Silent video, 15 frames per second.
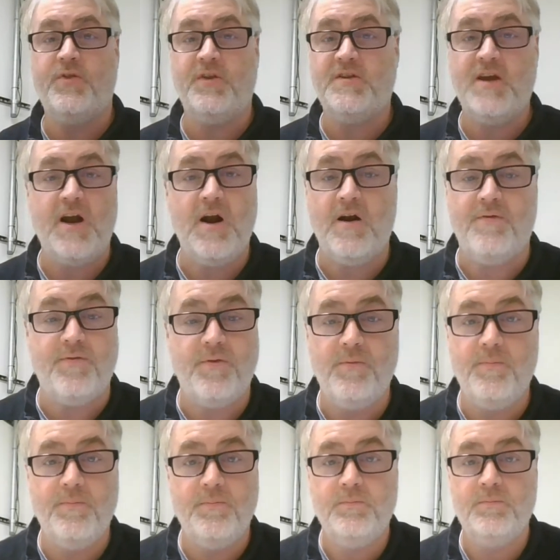tariff.
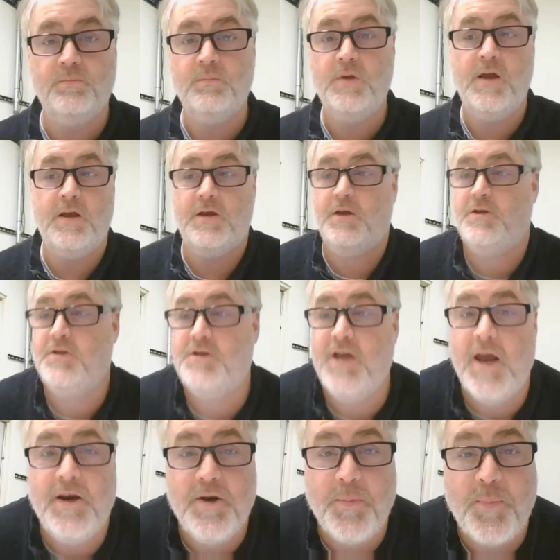You just
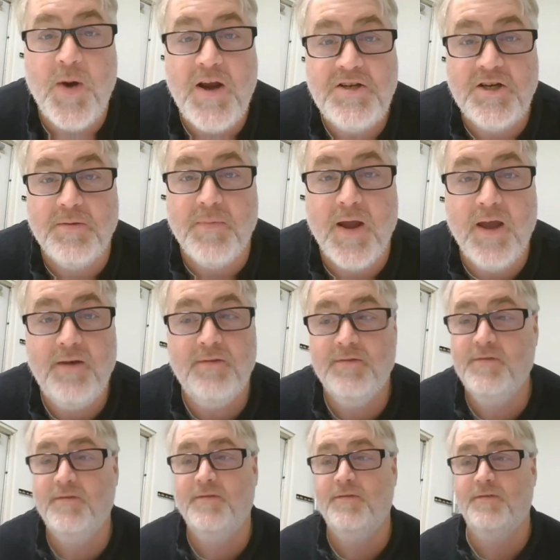had a depression, man.
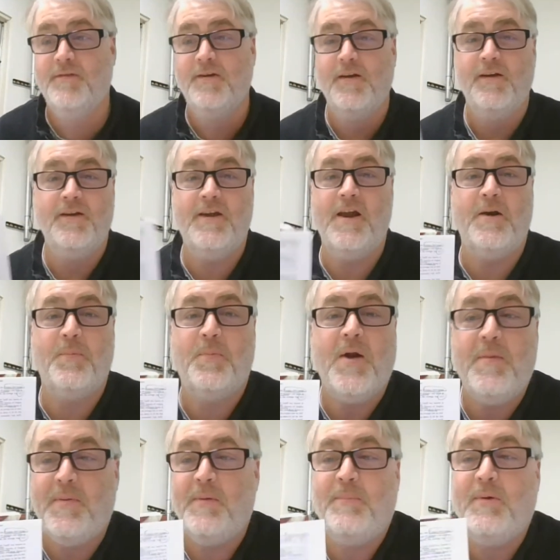You had a
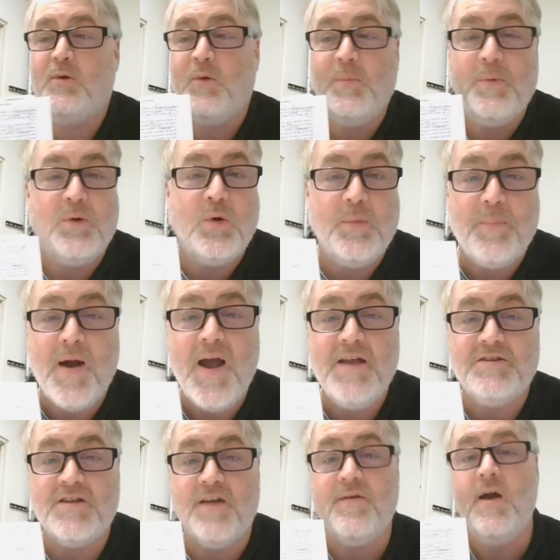depression. People quit
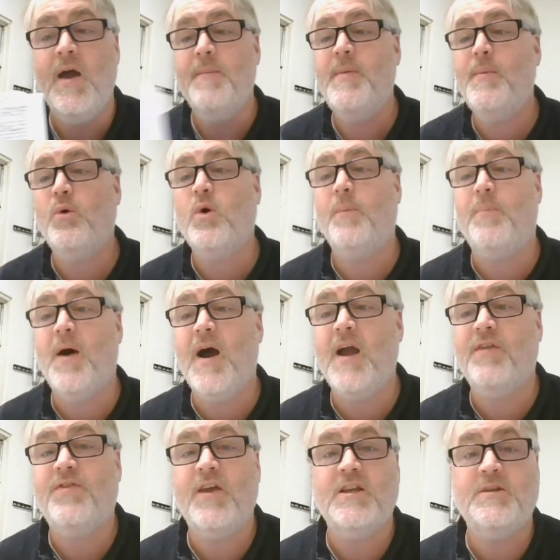buying stuff. People quit
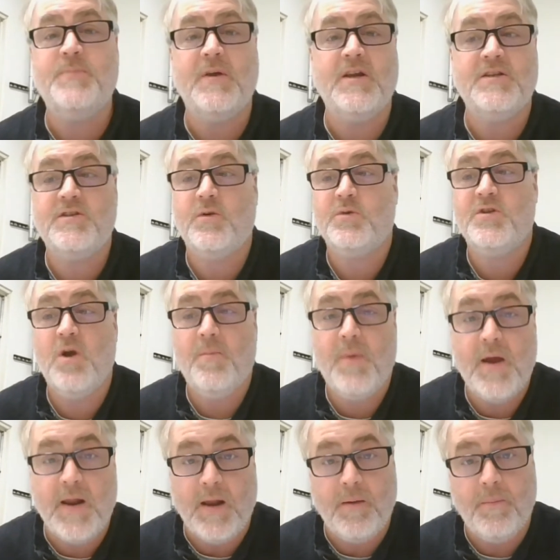buying things because there was no
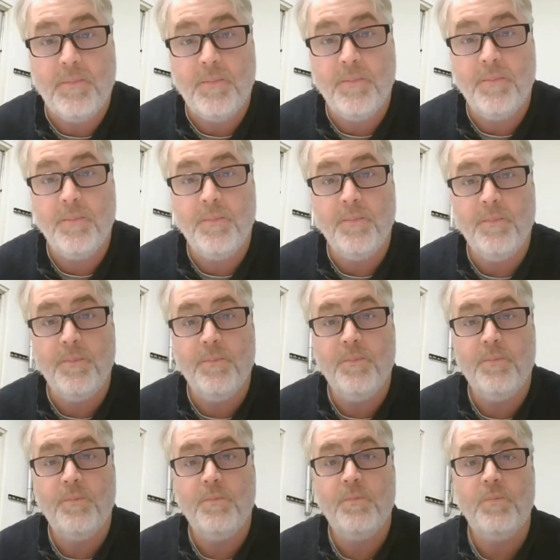money.
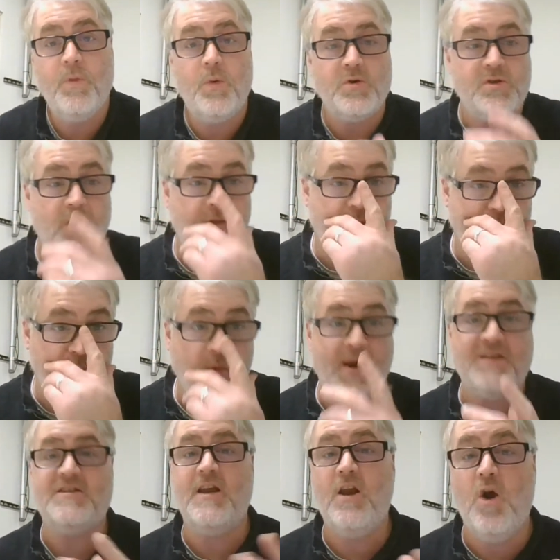When
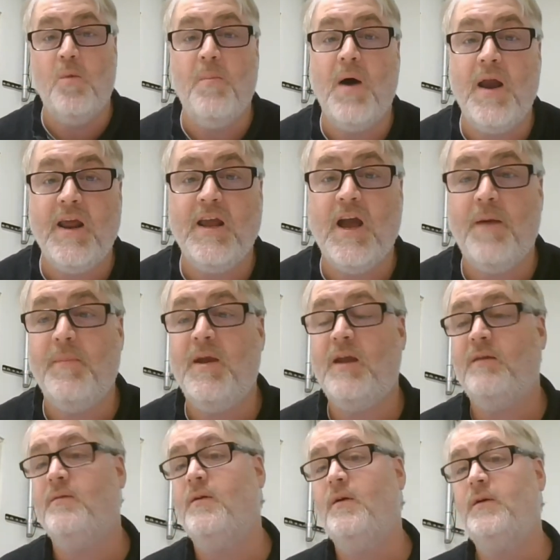I say no money, I
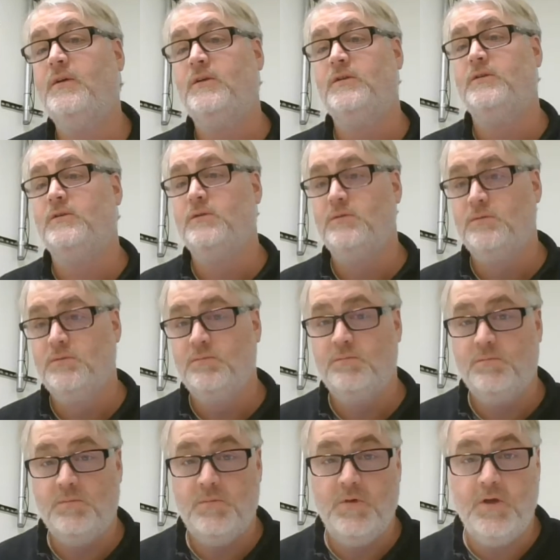mean,
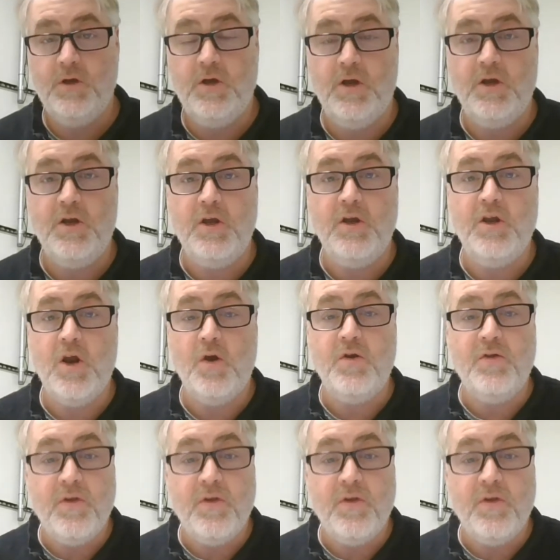if